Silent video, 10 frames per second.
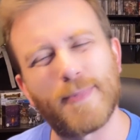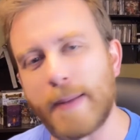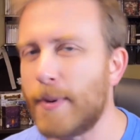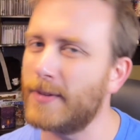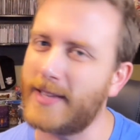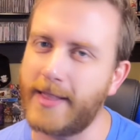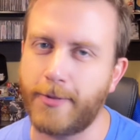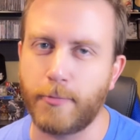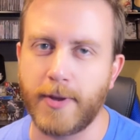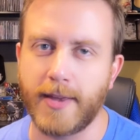my birthday
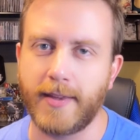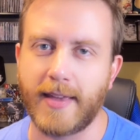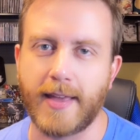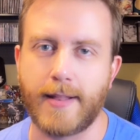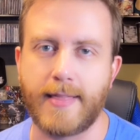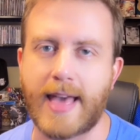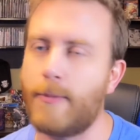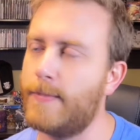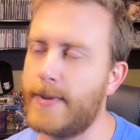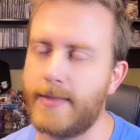this week, and that
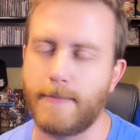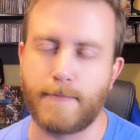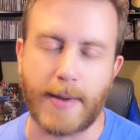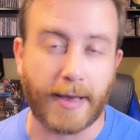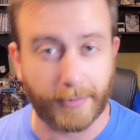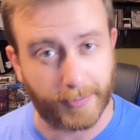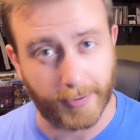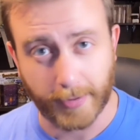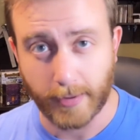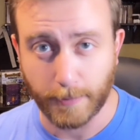would be the best
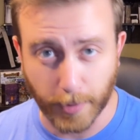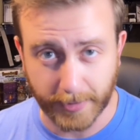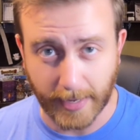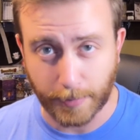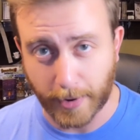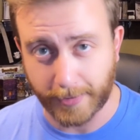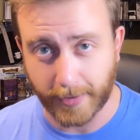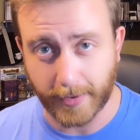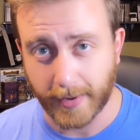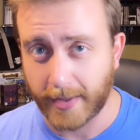birthday
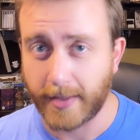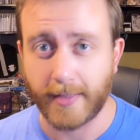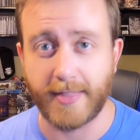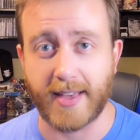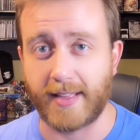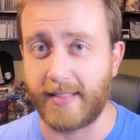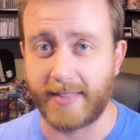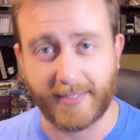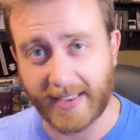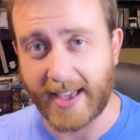present that
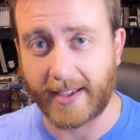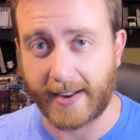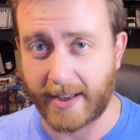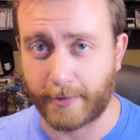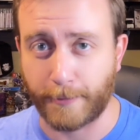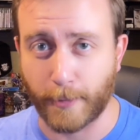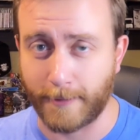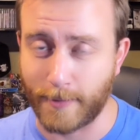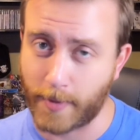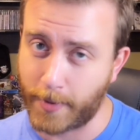this guy could ask for
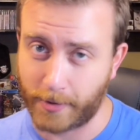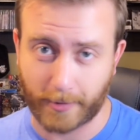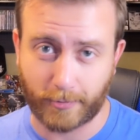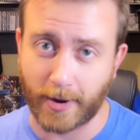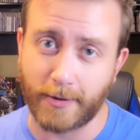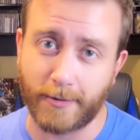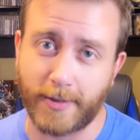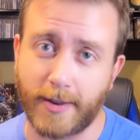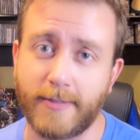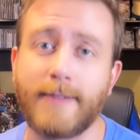from a bunch of strangers
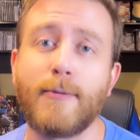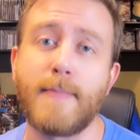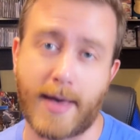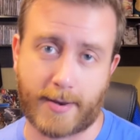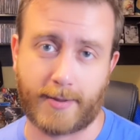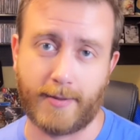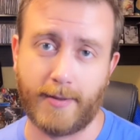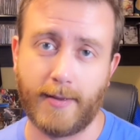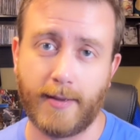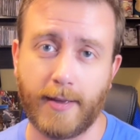that he's never met,
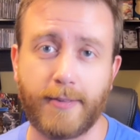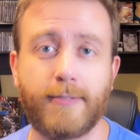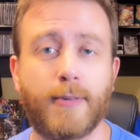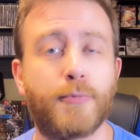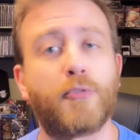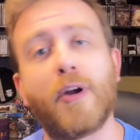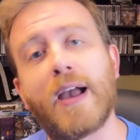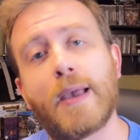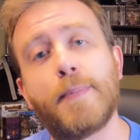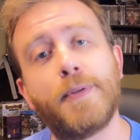is
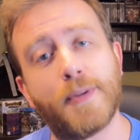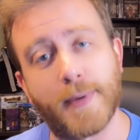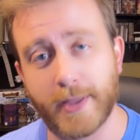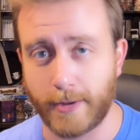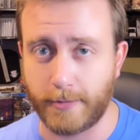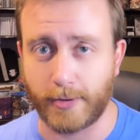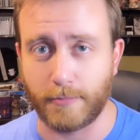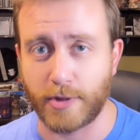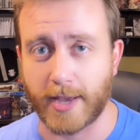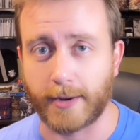subscribe to my
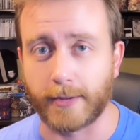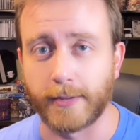YouTube channel.